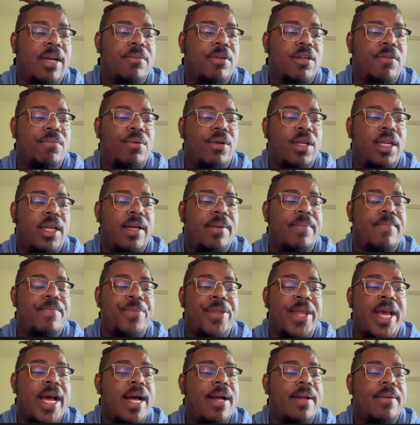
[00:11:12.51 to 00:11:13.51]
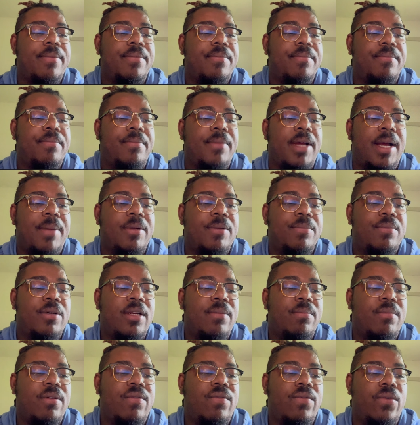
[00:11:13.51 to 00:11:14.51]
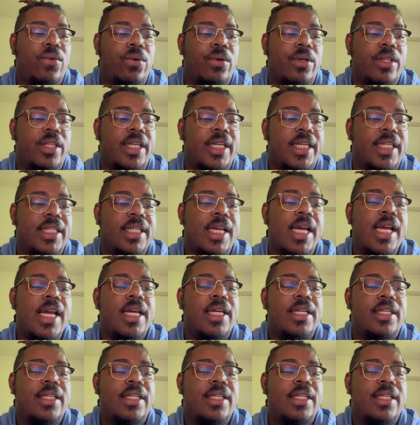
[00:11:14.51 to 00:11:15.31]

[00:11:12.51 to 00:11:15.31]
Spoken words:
I'm gonna put it before this,